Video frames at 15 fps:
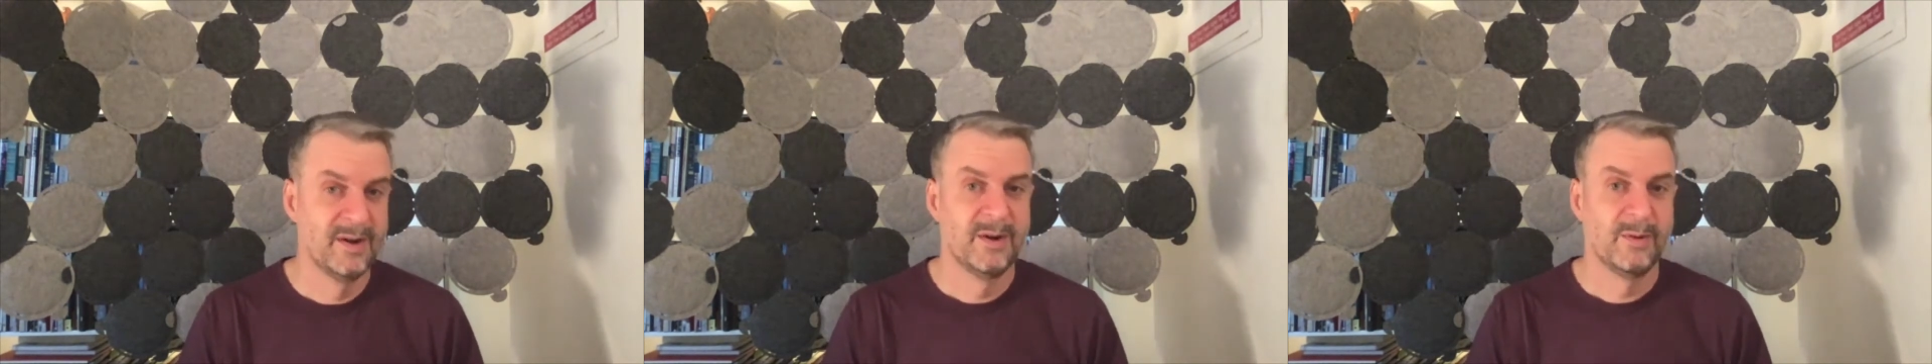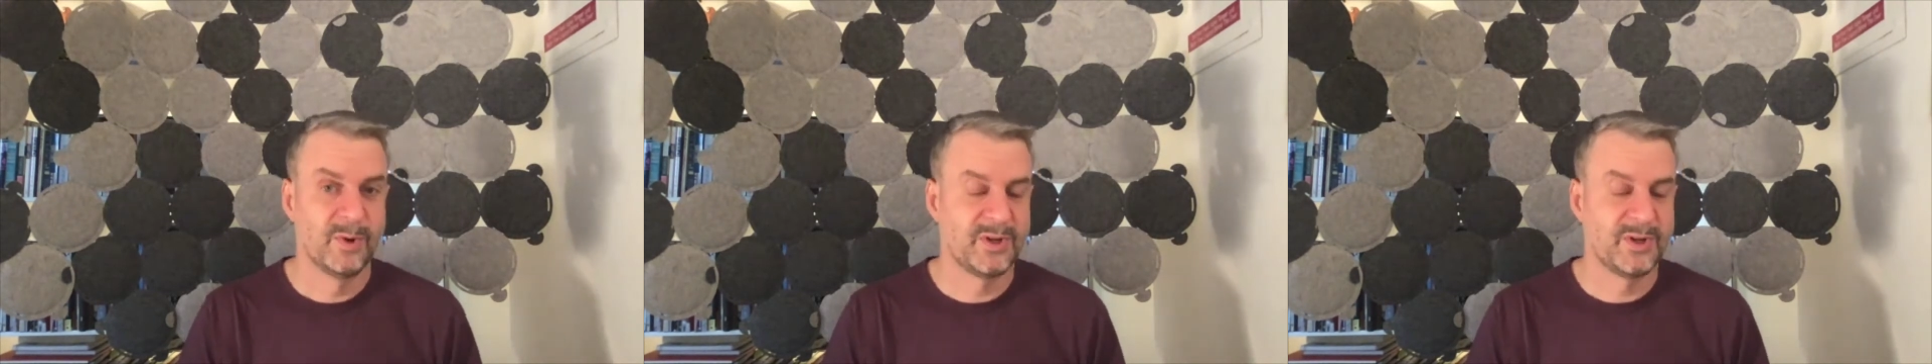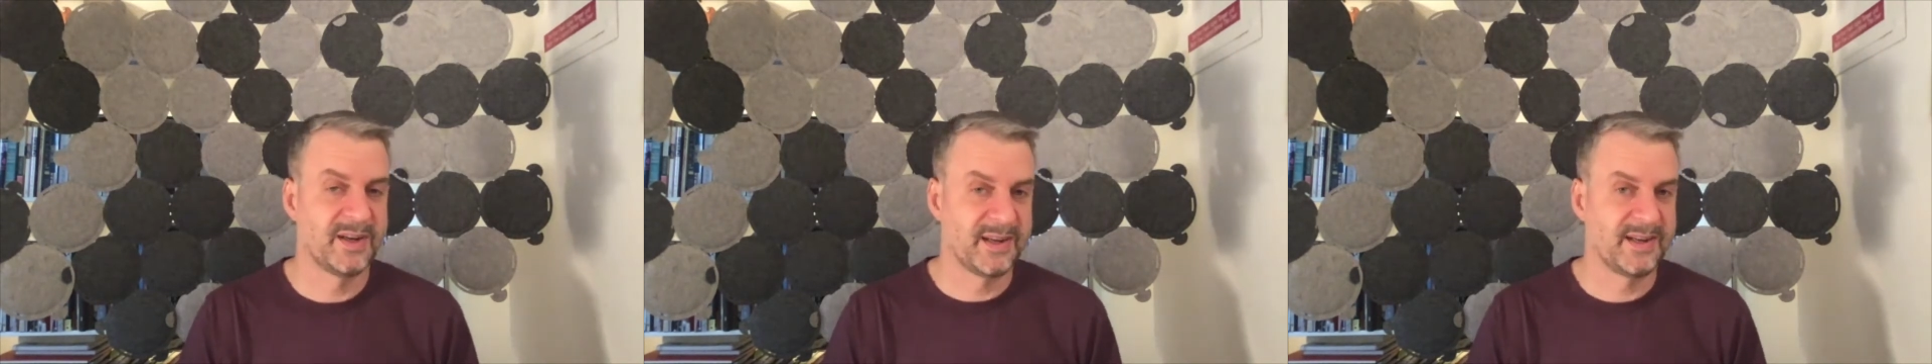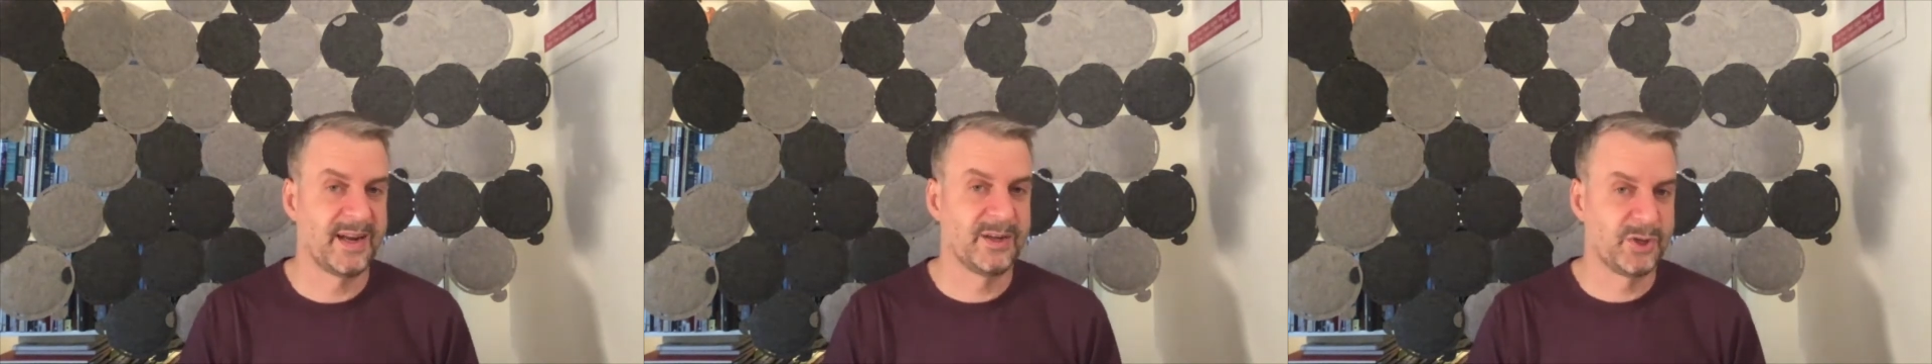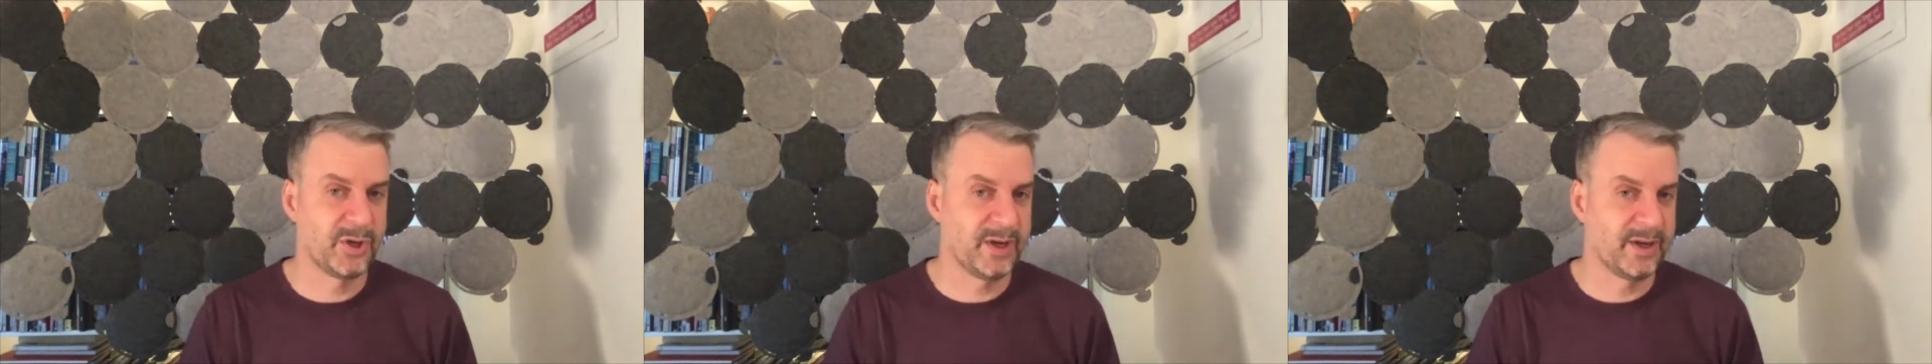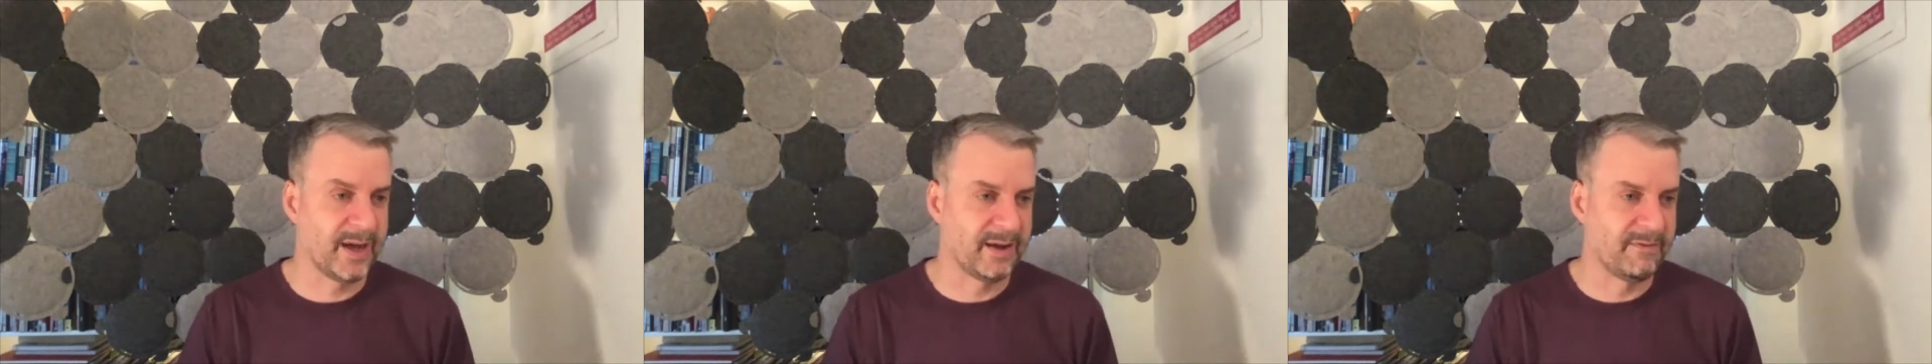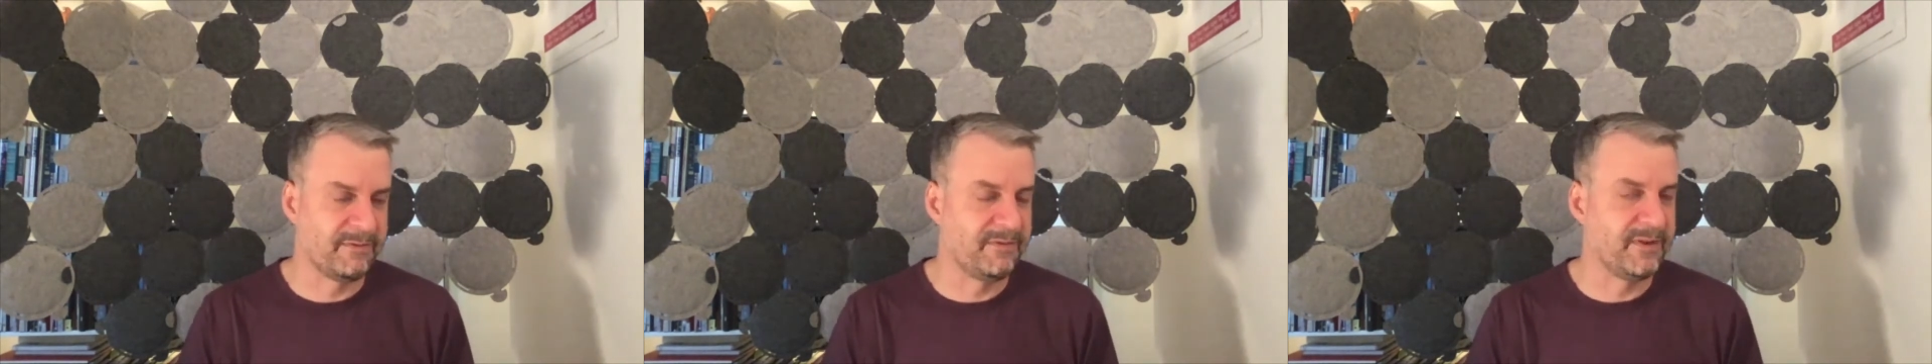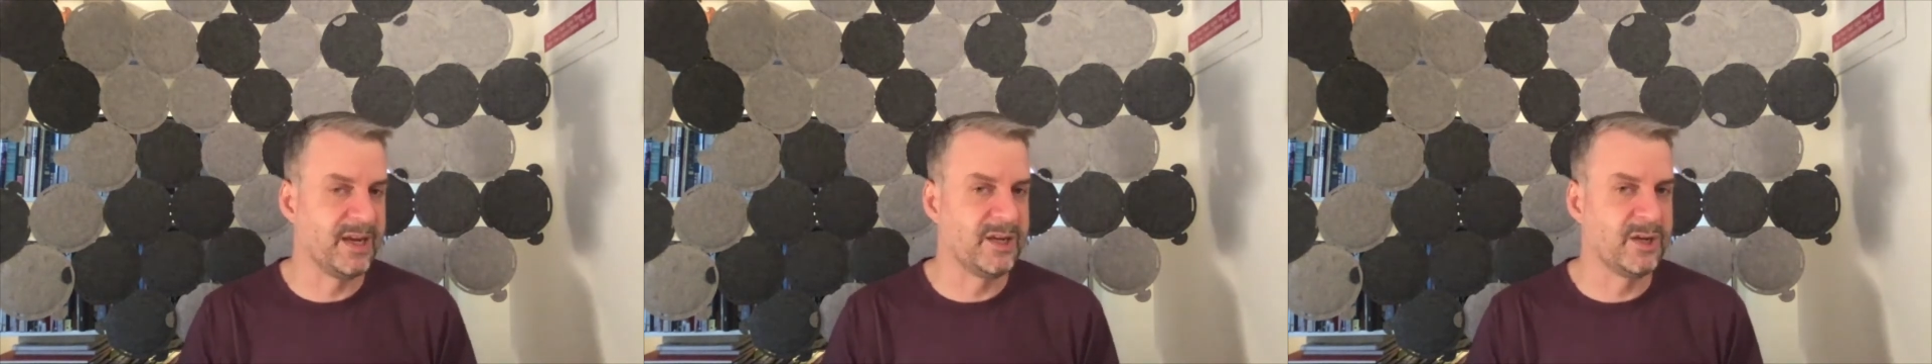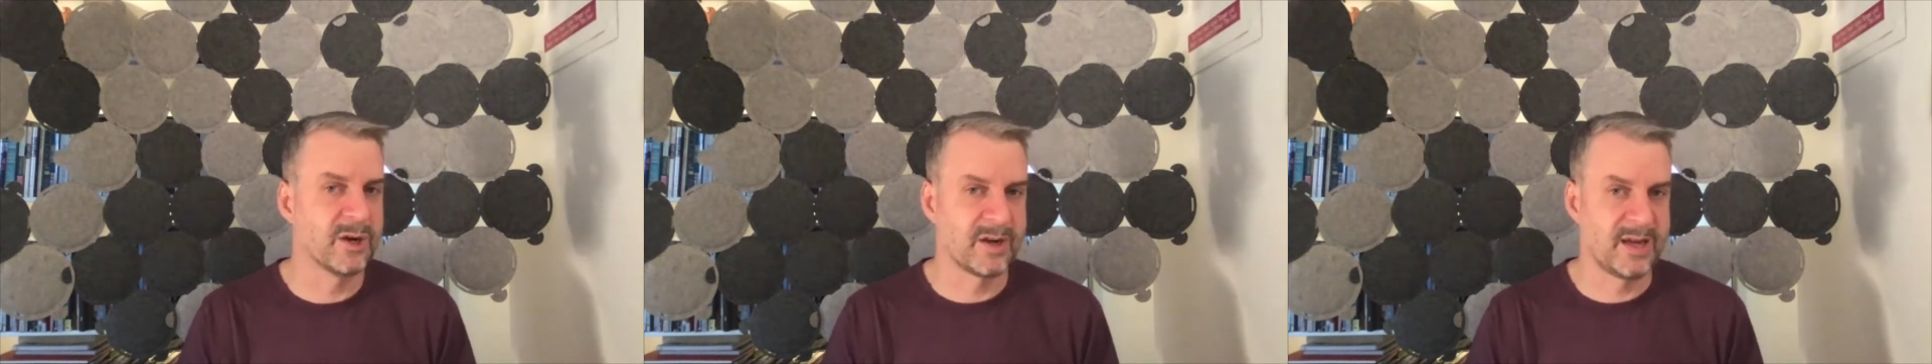which is essentially like feed your